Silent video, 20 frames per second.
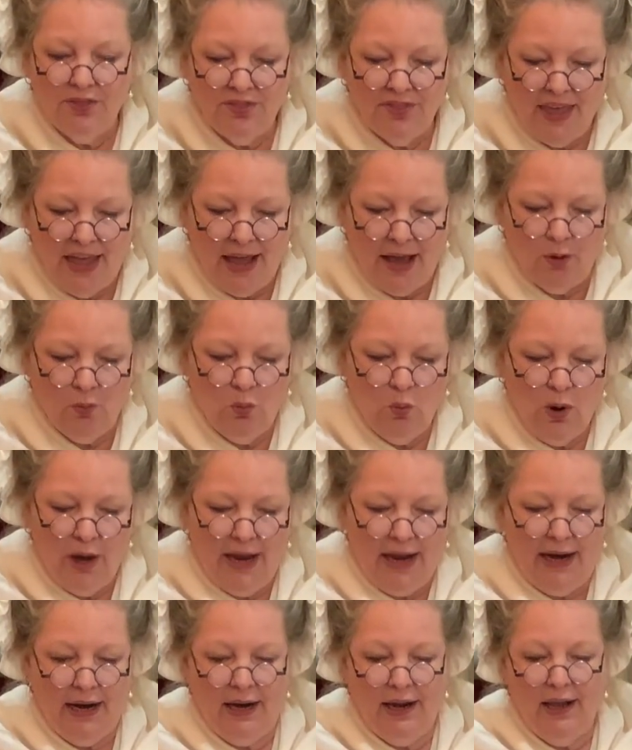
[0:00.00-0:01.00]
that
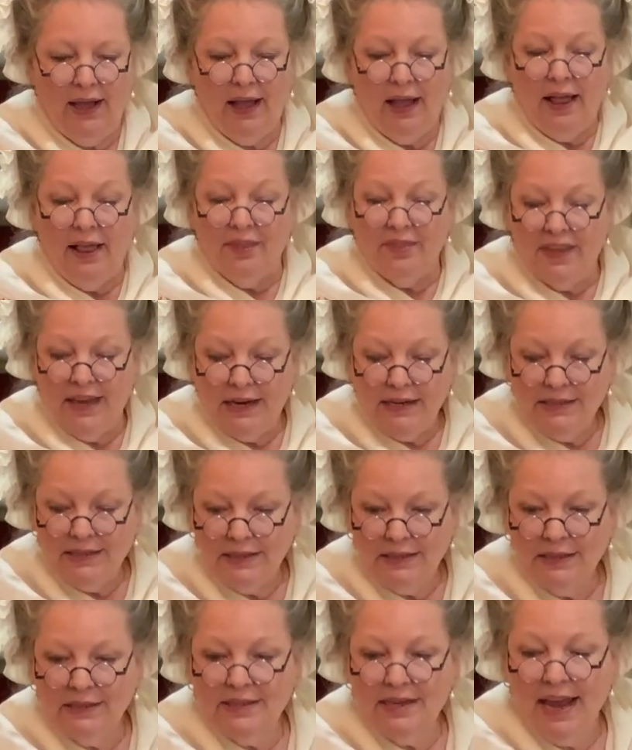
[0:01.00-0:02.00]
way. They
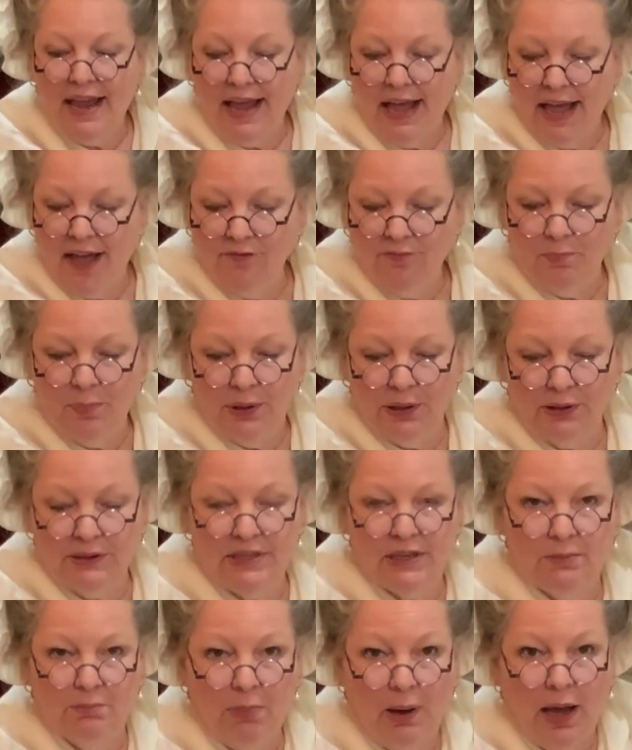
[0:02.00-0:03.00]
didn't have
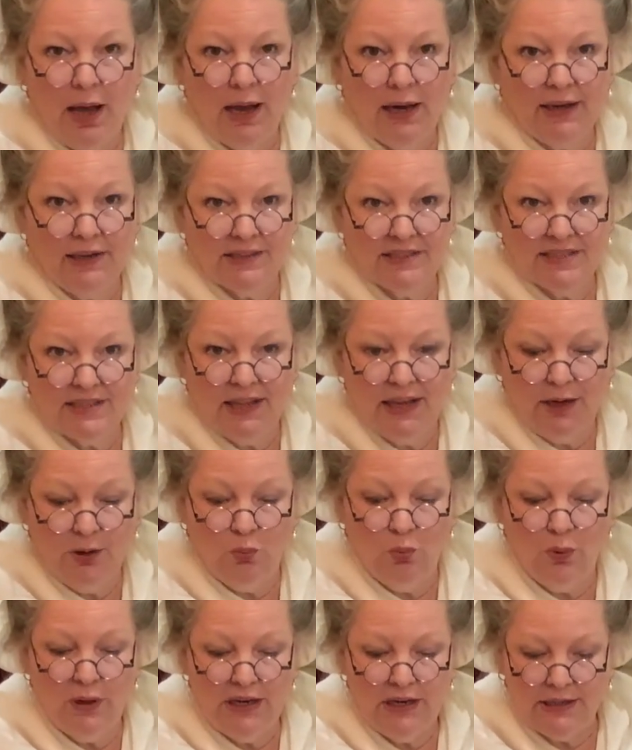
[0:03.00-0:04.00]
built-in pockets
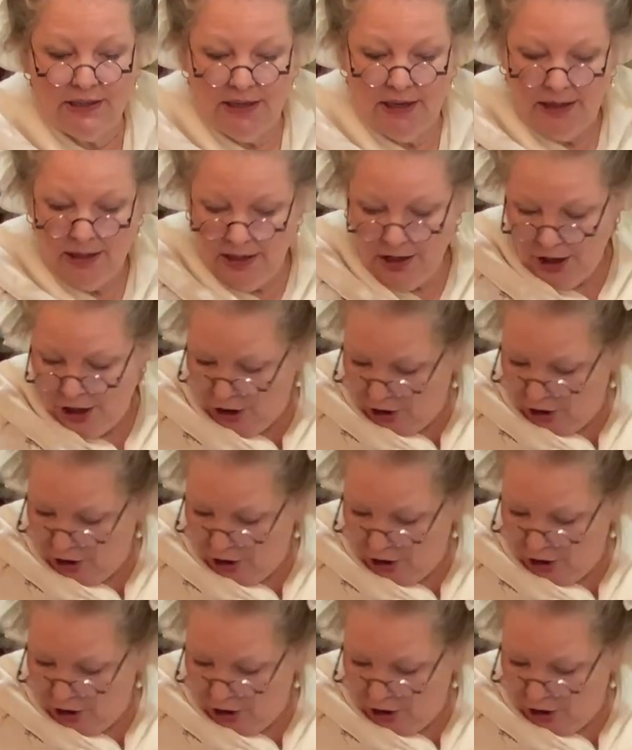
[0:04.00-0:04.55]
like we did.